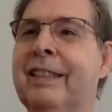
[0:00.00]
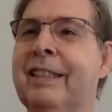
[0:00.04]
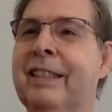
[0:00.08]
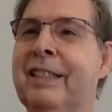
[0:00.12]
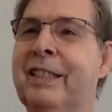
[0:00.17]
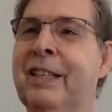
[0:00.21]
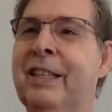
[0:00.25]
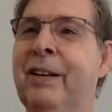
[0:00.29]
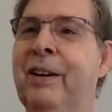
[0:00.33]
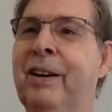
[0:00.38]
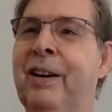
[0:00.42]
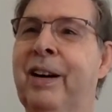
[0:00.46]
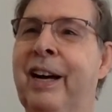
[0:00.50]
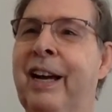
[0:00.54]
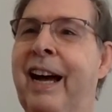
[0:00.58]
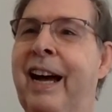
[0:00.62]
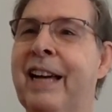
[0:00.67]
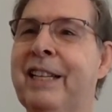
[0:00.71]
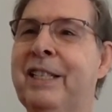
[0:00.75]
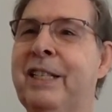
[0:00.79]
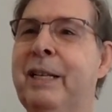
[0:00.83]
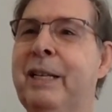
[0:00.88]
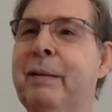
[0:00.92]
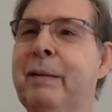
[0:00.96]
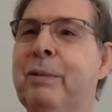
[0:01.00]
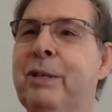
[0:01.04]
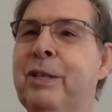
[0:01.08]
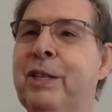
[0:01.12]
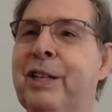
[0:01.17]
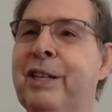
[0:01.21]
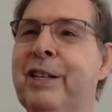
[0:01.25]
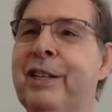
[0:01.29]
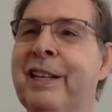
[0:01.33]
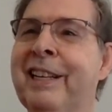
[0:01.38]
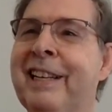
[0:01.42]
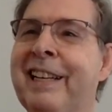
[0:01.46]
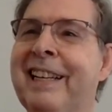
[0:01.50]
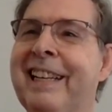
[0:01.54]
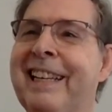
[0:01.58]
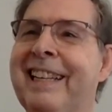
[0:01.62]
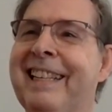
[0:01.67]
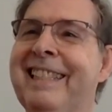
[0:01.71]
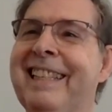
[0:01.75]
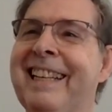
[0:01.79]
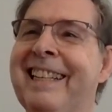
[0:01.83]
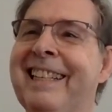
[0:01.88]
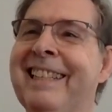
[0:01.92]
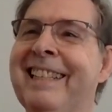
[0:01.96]
So I asked him to.
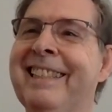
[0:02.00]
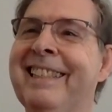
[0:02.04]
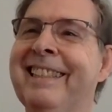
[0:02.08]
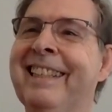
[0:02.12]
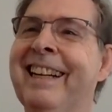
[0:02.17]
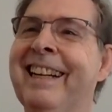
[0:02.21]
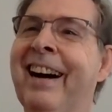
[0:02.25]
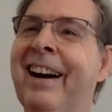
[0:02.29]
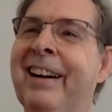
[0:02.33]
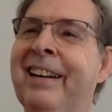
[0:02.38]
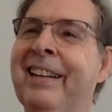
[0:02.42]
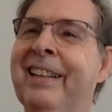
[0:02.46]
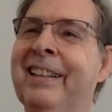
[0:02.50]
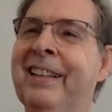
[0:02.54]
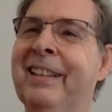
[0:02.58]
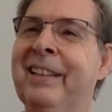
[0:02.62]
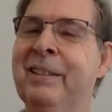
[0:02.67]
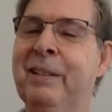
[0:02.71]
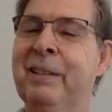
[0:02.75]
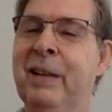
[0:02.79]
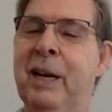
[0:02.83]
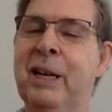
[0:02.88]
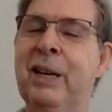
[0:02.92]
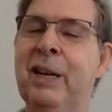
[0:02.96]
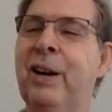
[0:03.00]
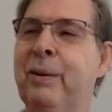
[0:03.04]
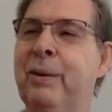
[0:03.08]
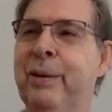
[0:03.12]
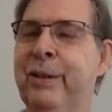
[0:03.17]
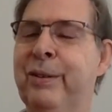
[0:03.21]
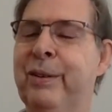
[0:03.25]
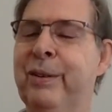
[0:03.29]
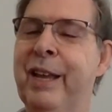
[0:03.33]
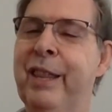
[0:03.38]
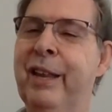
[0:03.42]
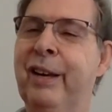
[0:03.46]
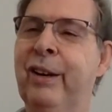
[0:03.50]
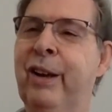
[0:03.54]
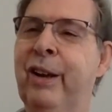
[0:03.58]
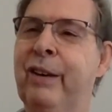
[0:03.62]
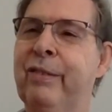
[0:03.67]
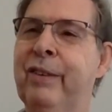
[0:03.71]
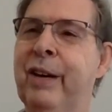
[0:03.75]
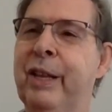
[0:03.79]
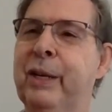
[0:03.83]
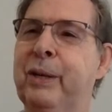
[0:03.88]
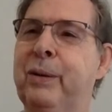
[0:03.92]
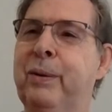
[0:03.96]
So along with a lot
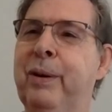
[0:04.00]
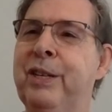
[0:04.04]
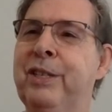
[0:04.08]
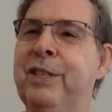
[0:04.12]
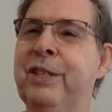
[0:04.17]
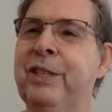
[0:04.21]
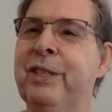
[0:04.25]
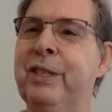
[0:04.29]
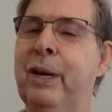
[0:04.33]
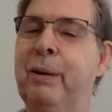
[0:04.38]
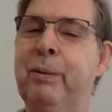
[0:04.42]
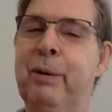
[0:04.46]
of other questions,